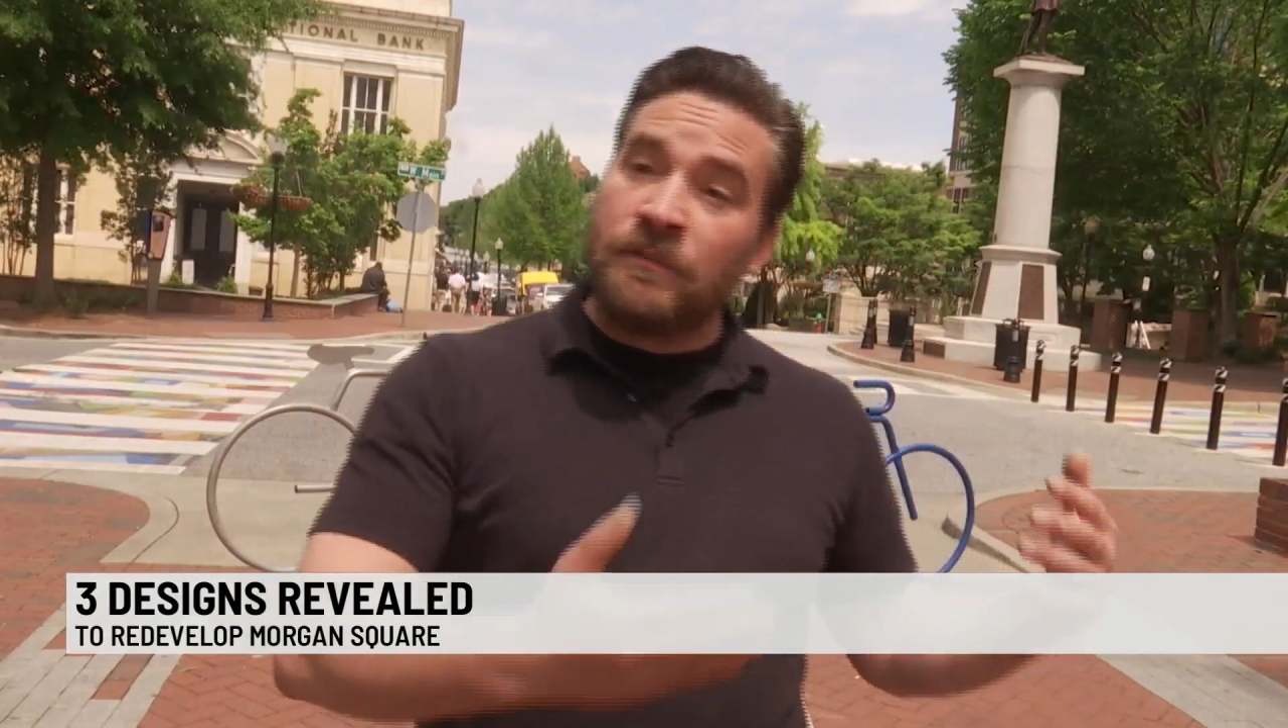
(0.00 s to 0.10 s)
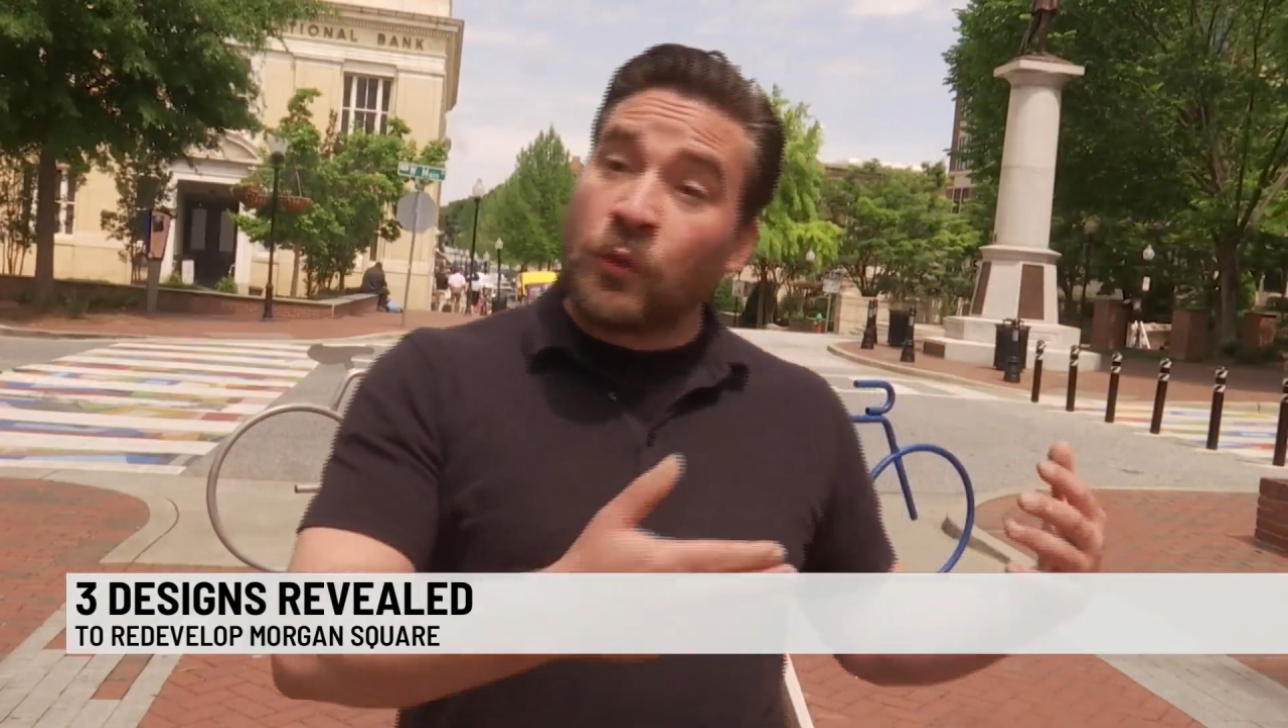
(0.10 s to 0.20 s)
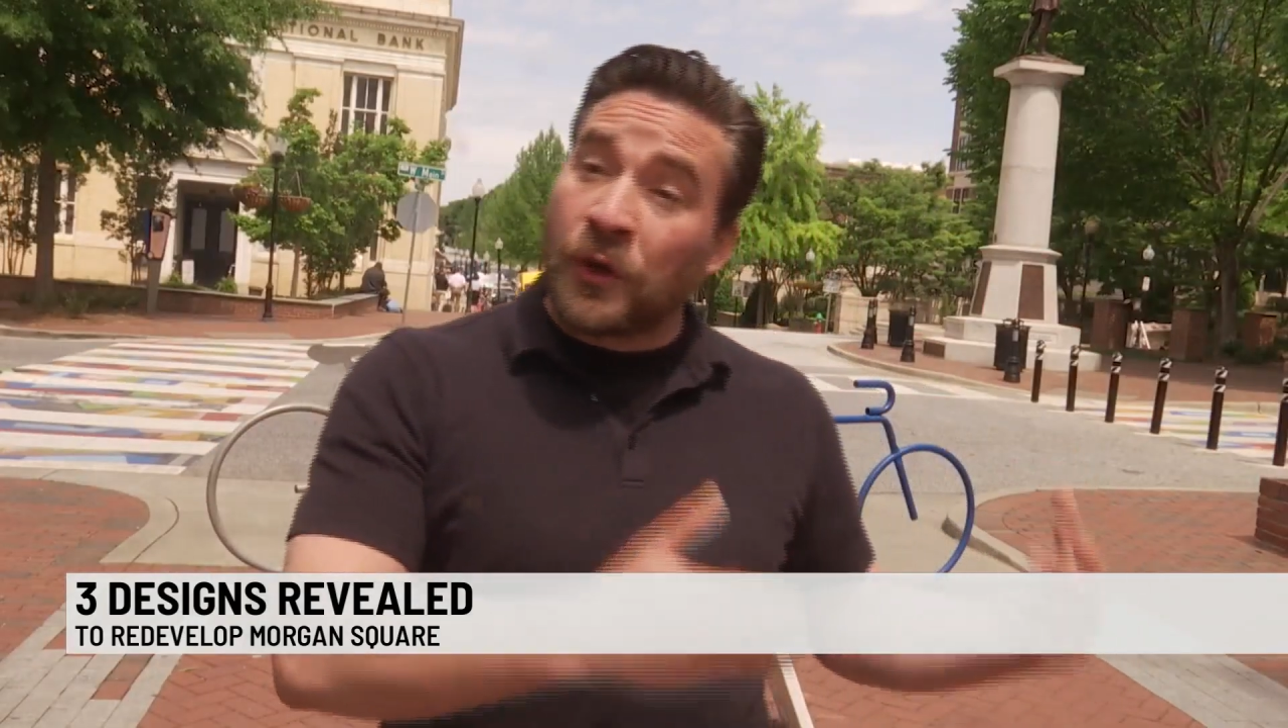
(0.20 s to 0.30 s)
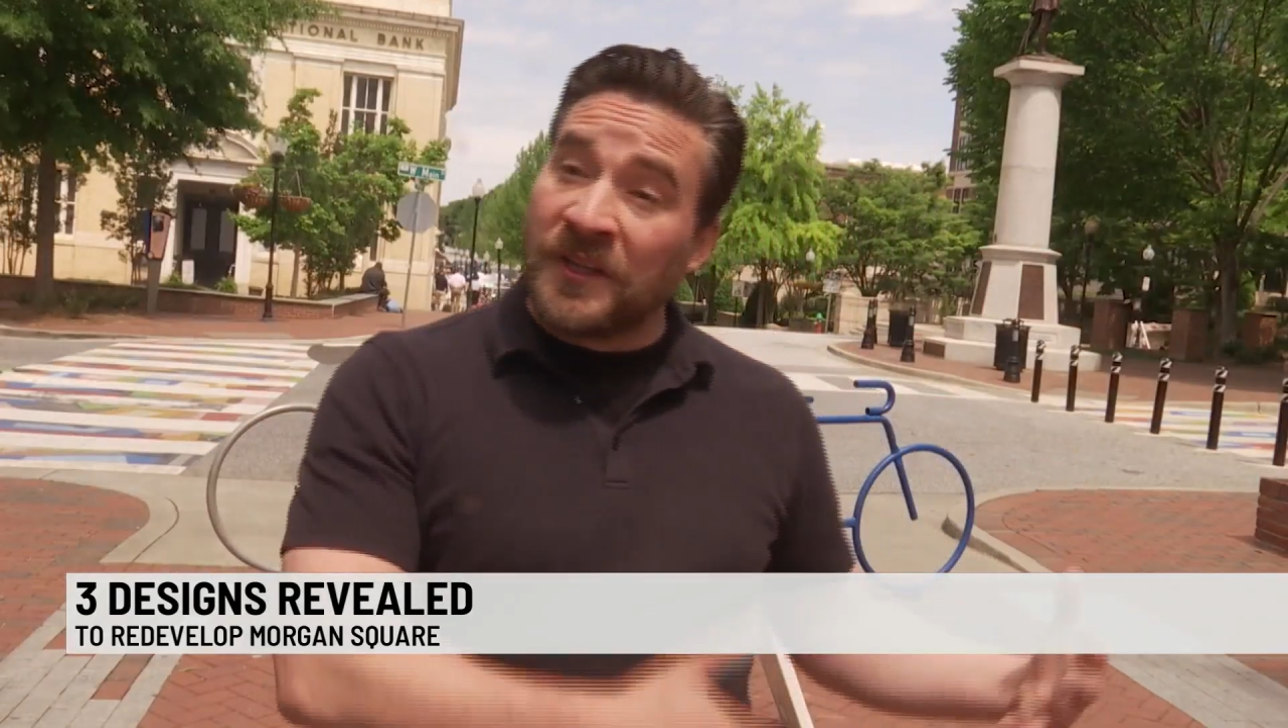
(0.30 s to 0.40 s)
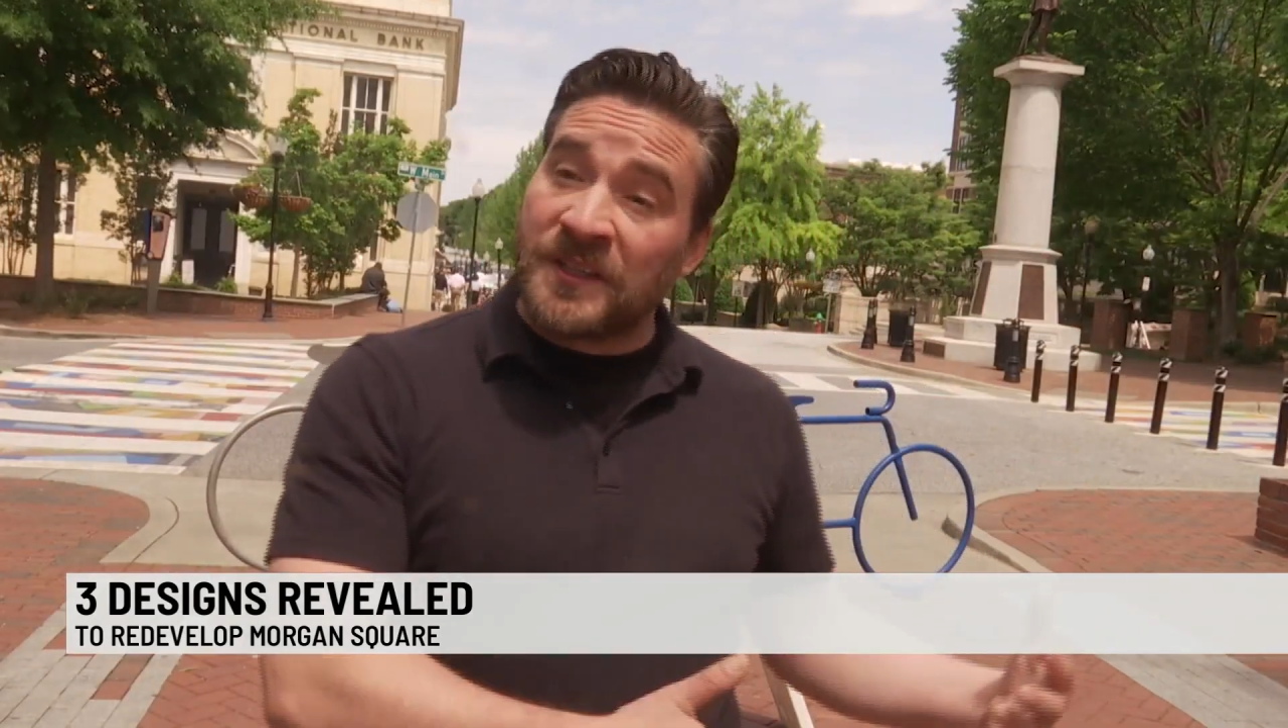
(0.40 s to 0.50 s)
Morgan